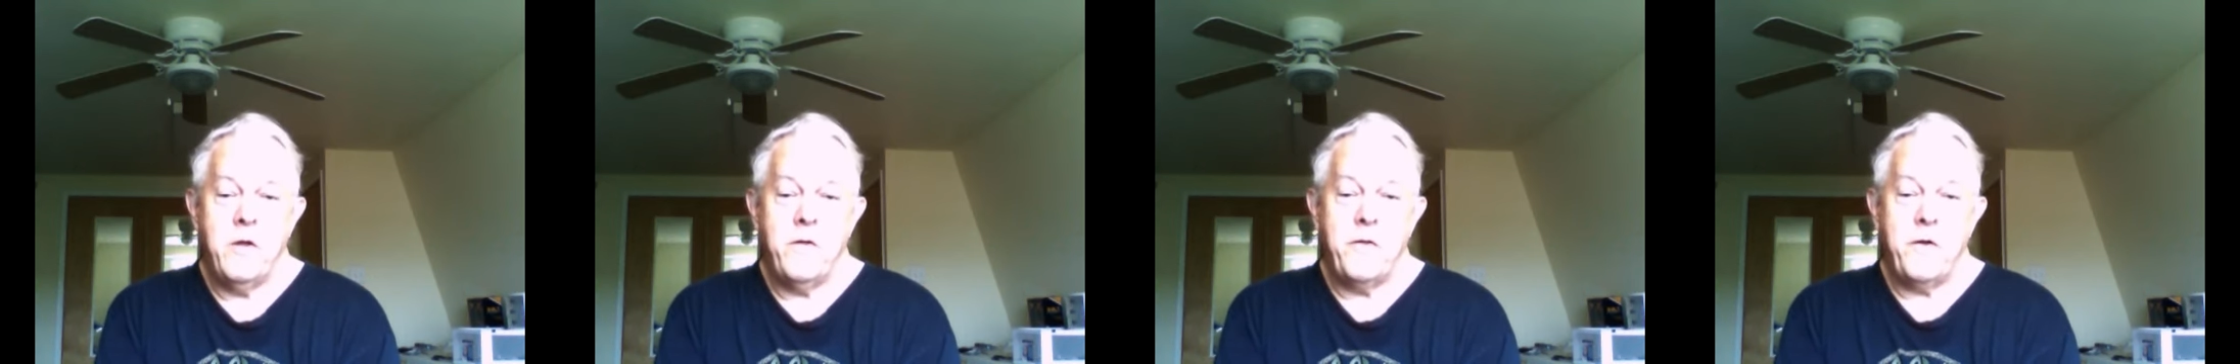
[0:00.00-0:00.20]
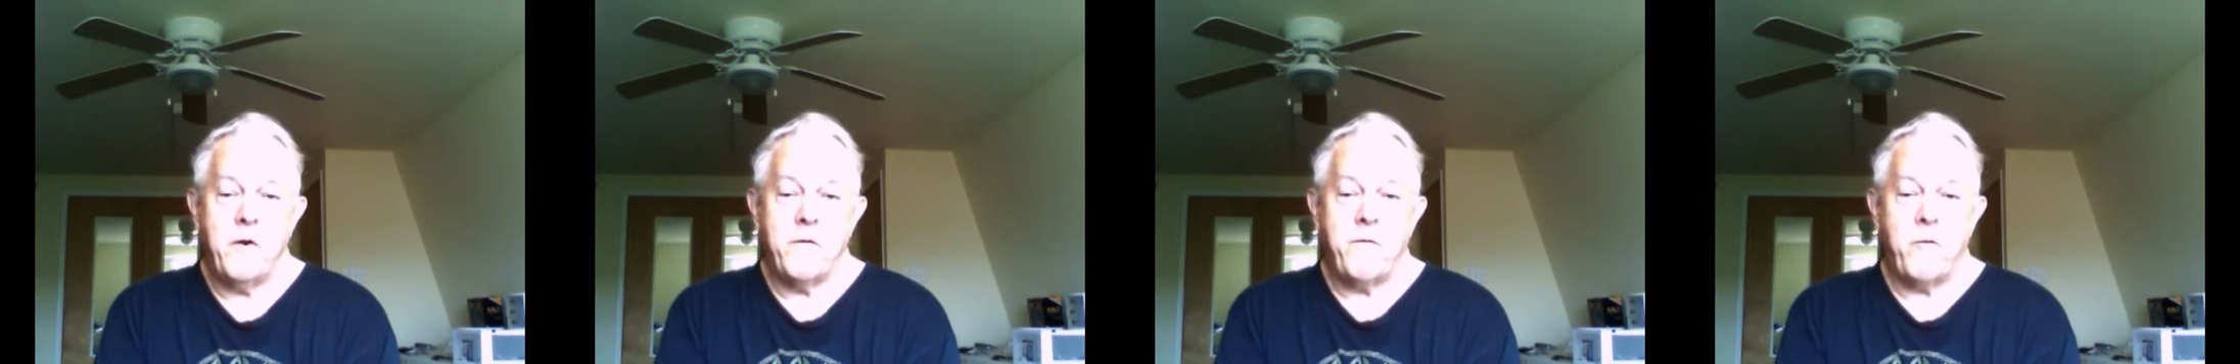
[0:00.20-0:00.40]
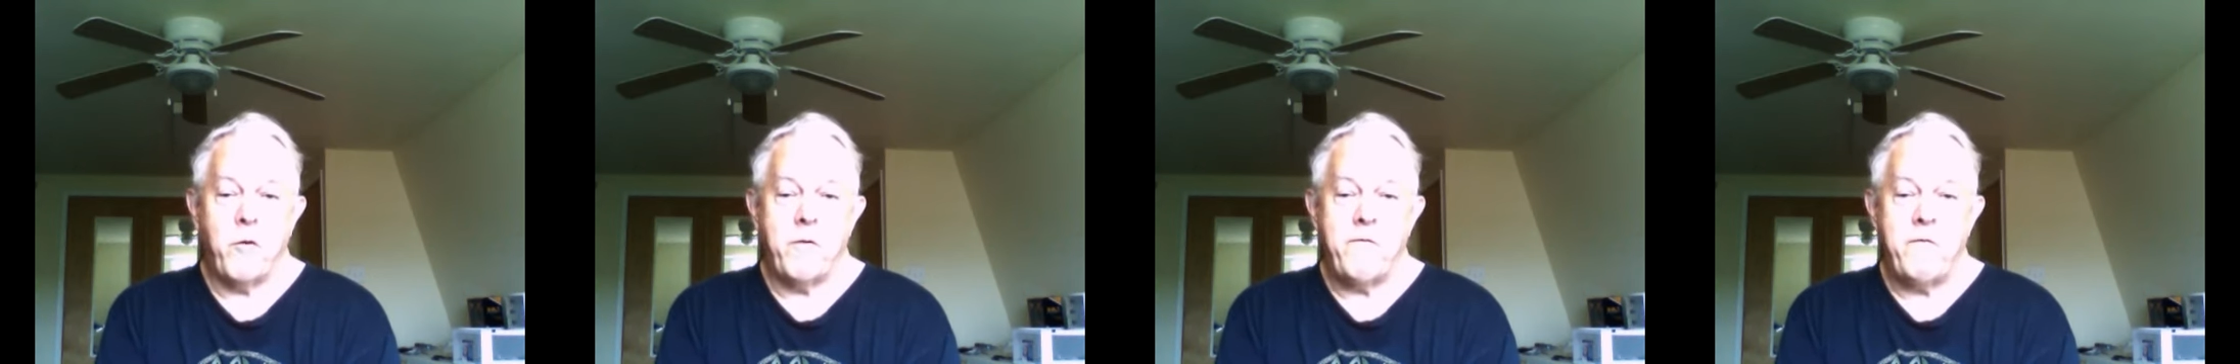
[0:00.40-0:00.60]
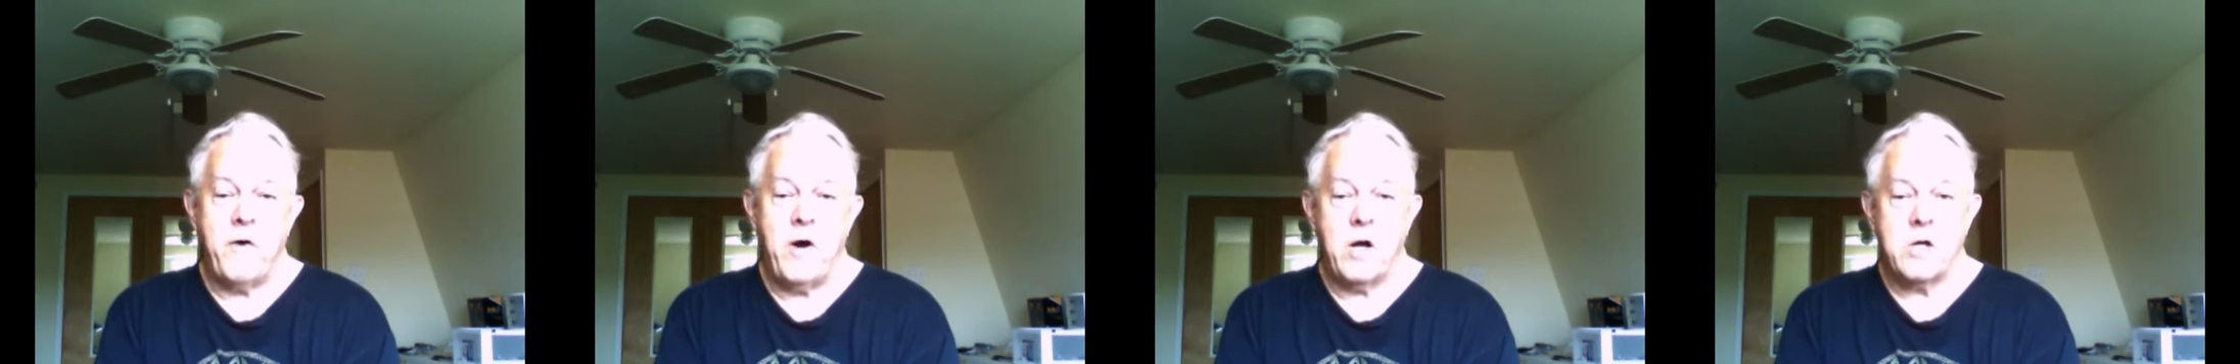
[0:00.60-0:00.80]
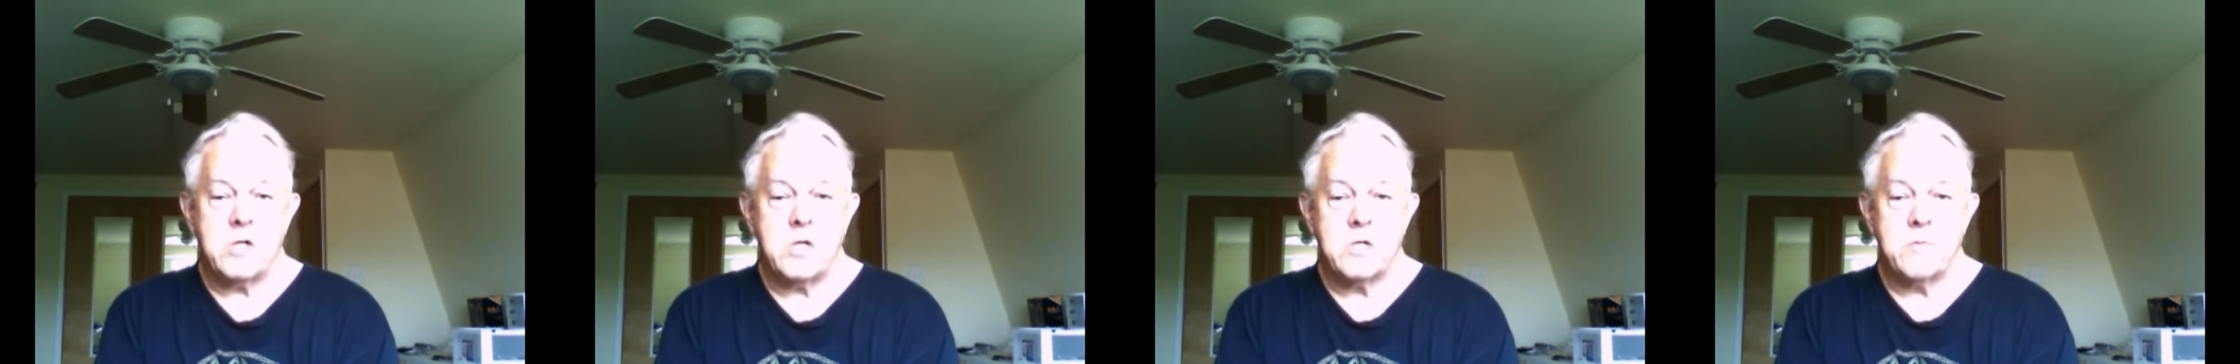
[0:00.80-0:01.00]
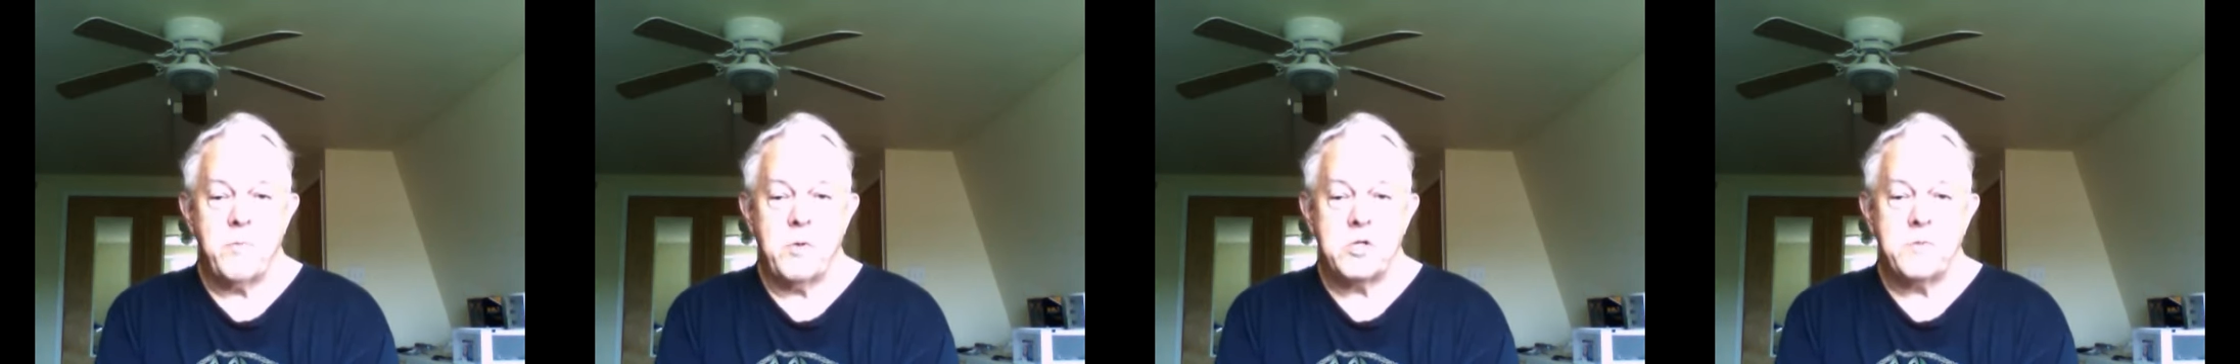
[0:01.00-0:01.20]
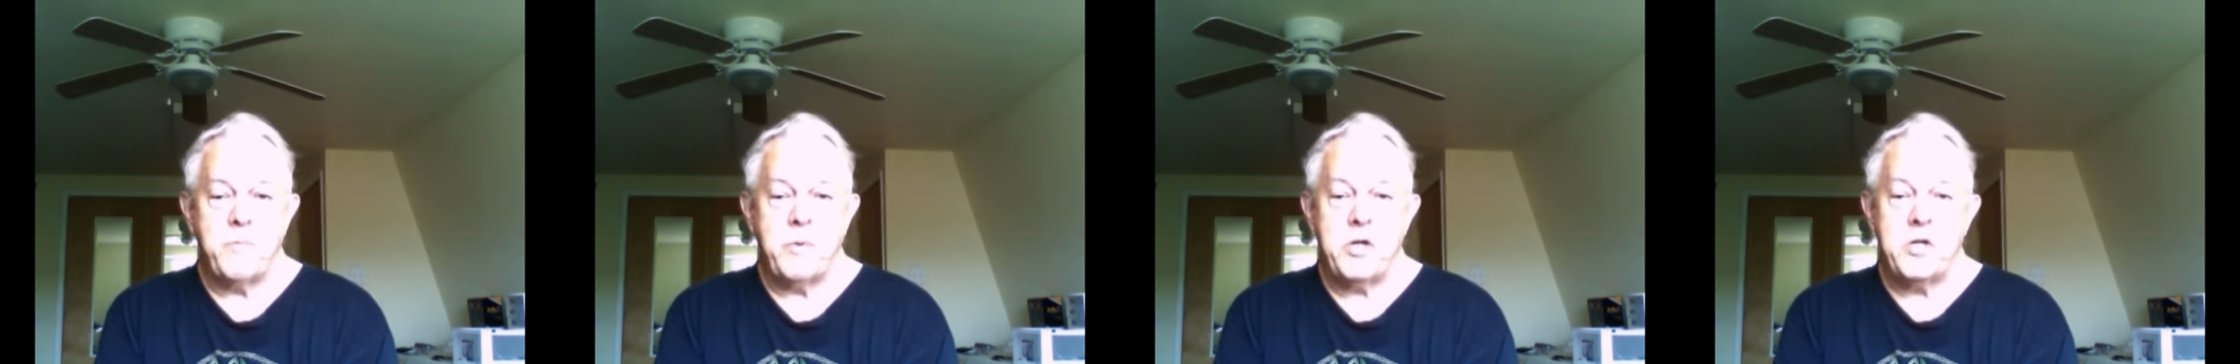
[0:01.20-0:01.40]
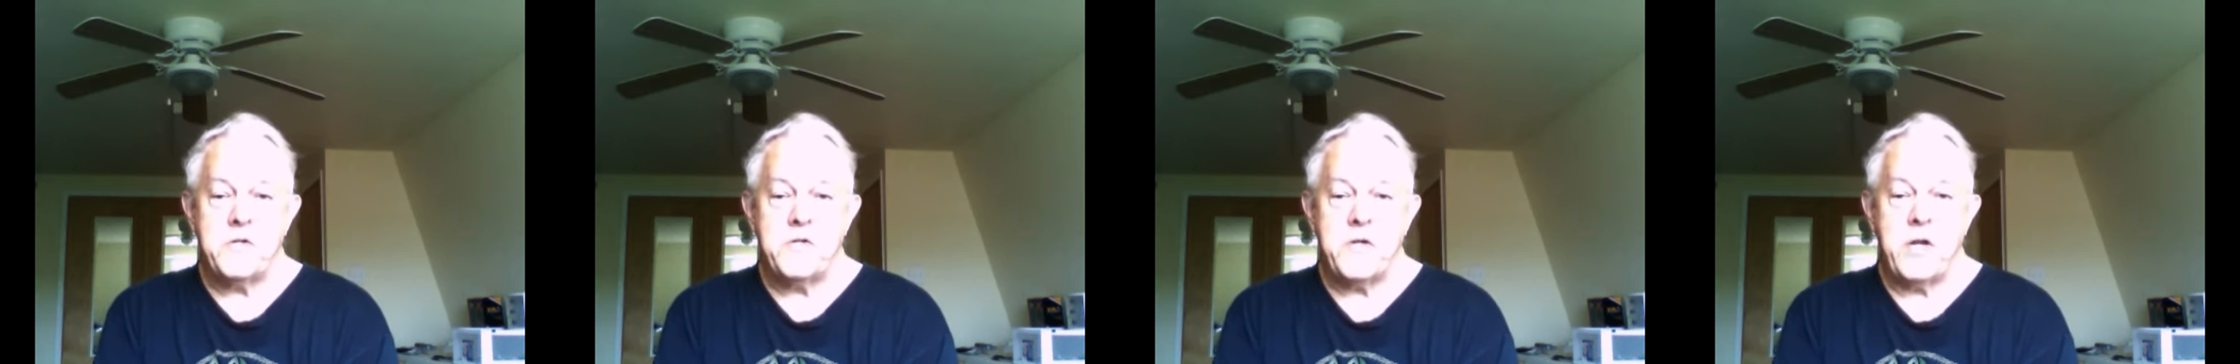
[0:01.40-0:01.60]
Therefore, foxes must
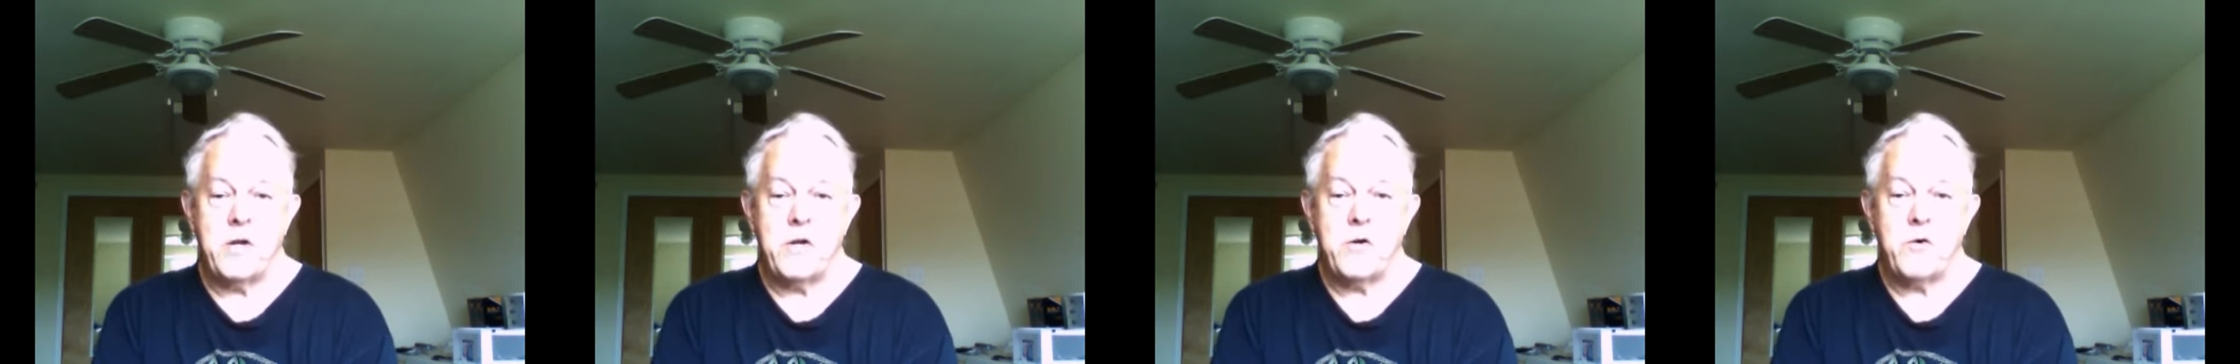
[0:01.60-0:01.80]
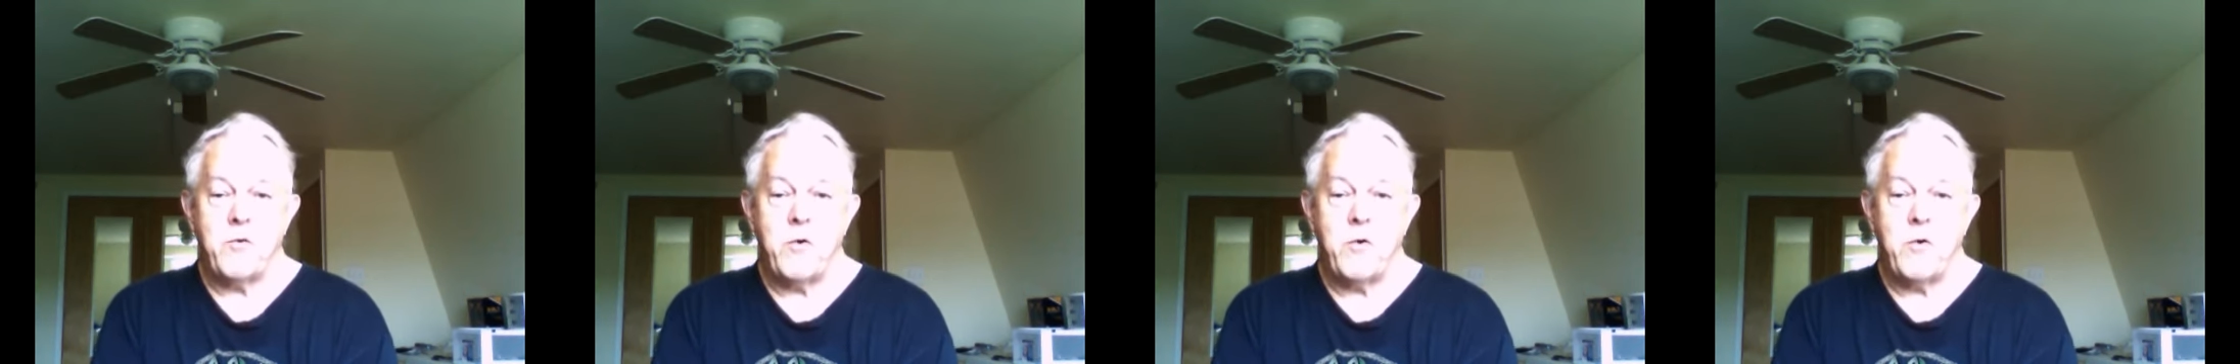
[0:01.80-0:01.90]
be descended